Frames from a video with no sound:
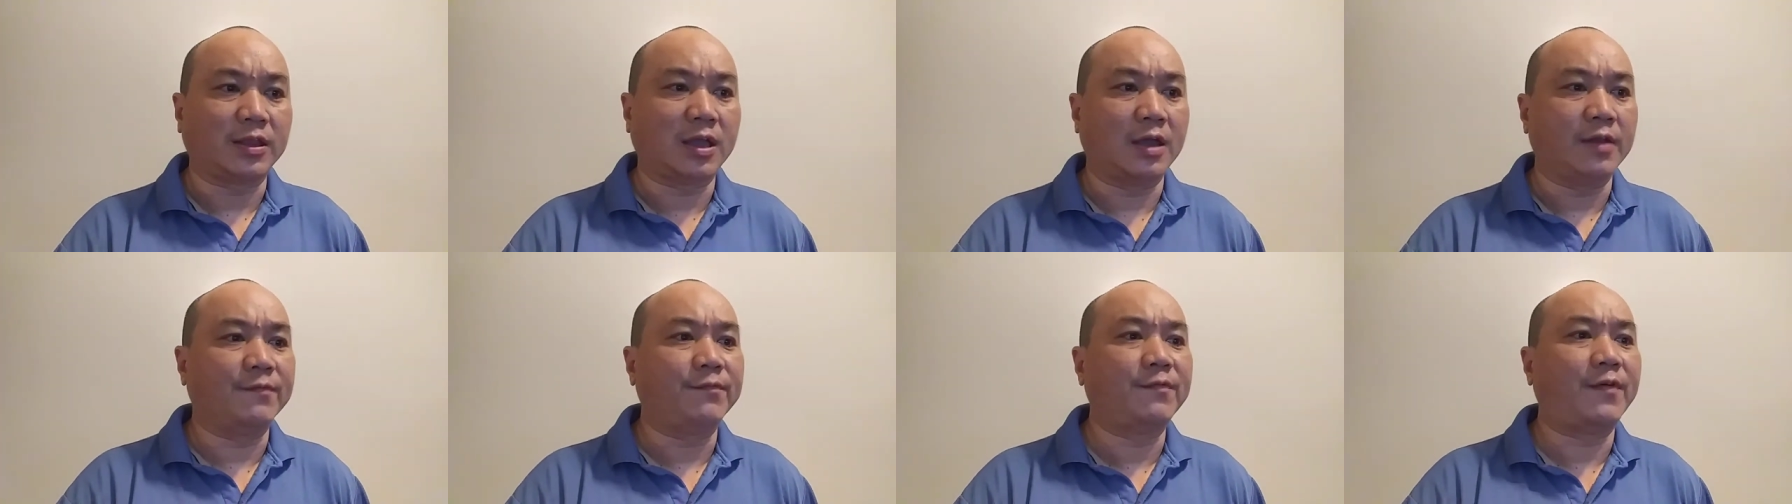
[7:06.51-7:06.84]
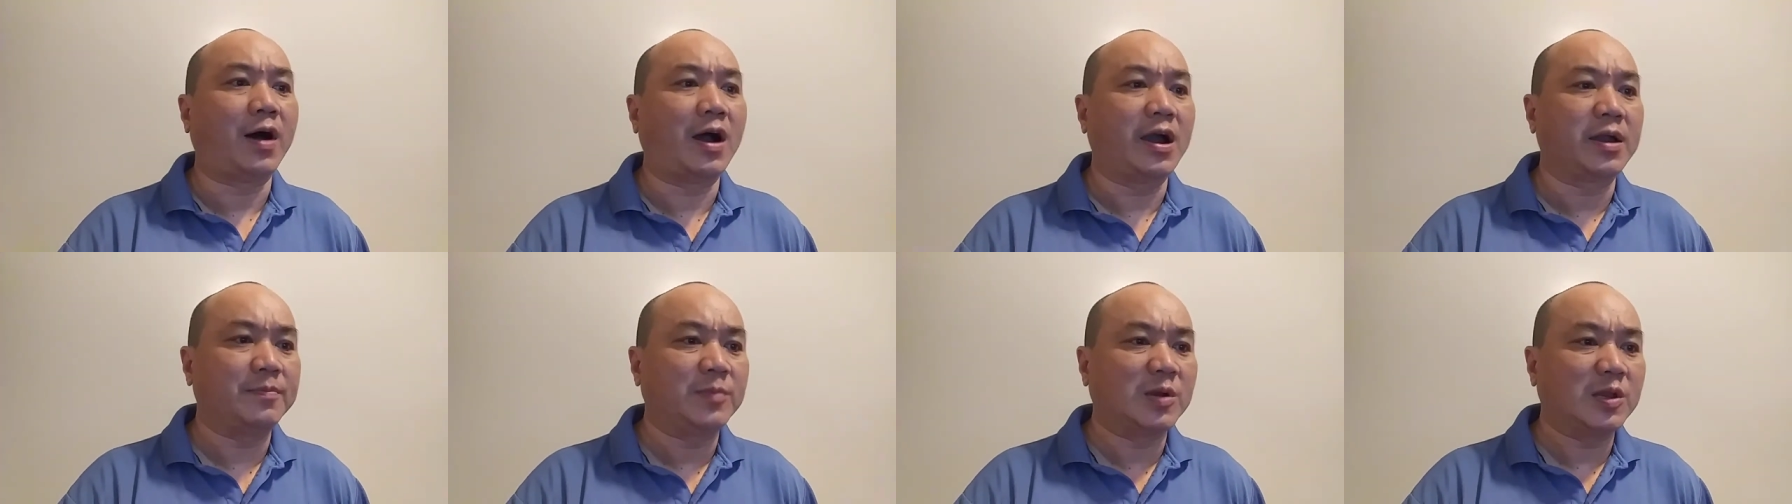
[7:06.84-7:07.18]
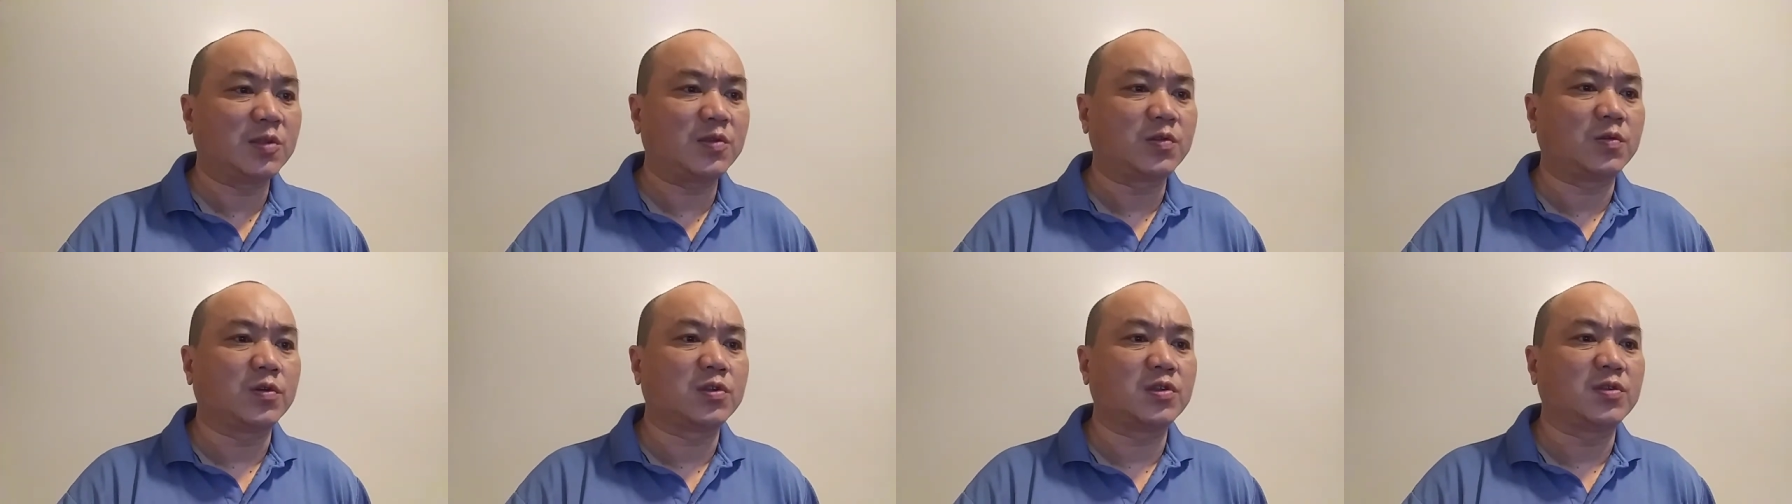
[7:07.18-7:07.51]

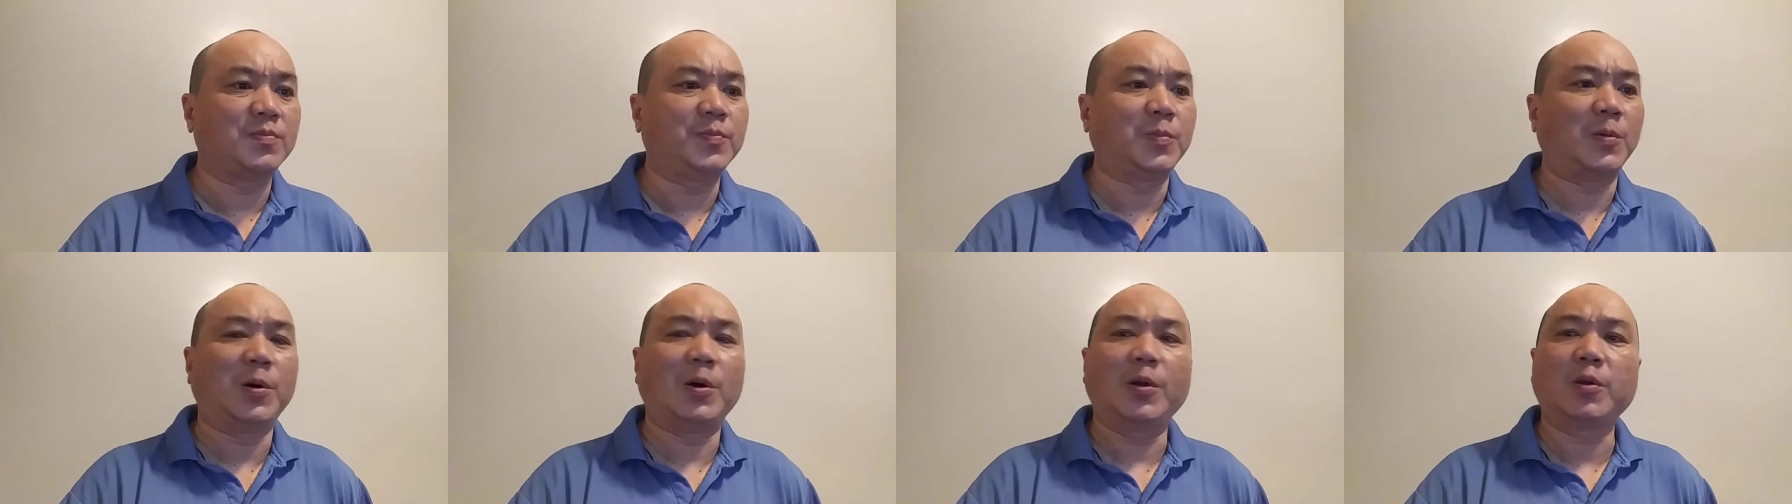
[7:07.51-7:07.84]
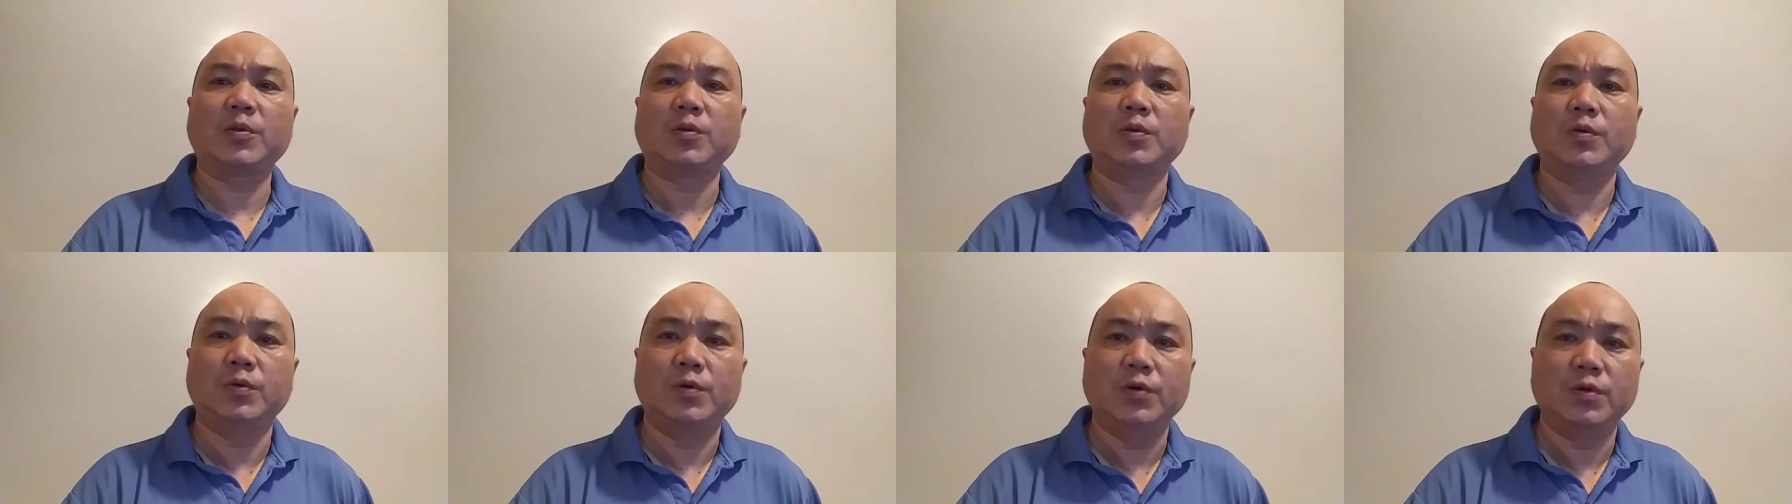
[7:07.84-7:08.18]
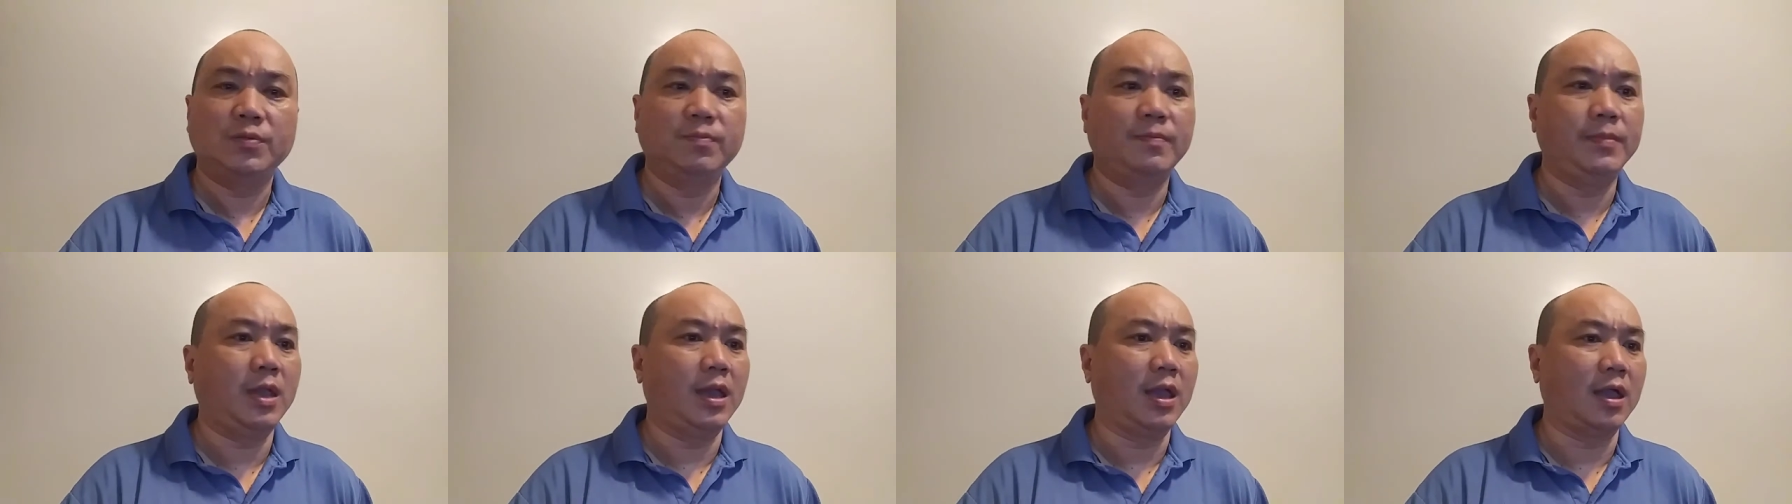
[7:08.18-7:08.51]
environments to support good
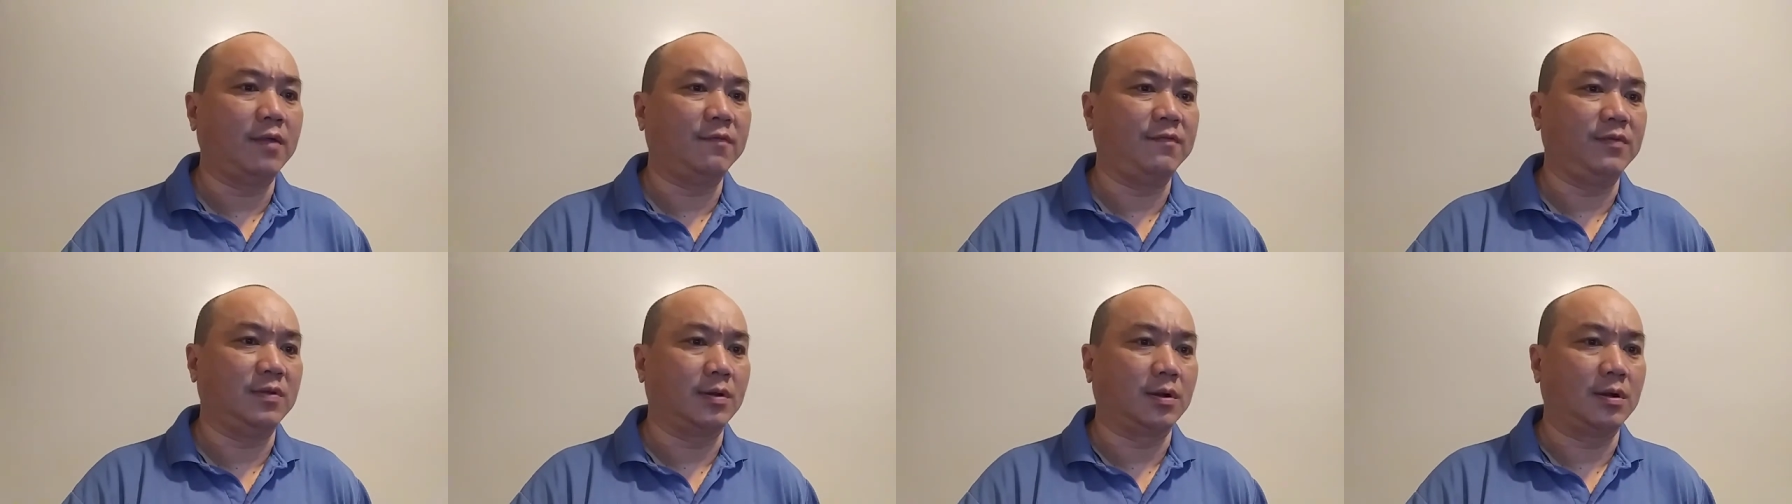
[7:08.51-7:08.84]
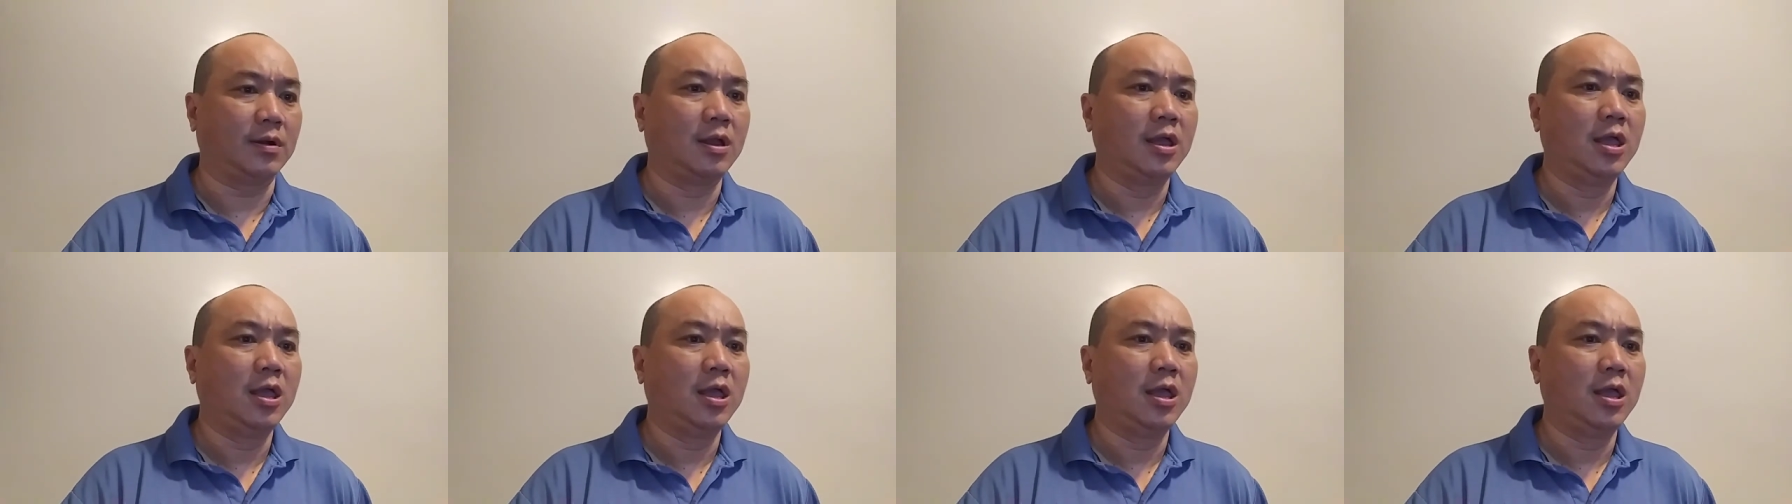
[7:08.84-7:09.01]
behavior.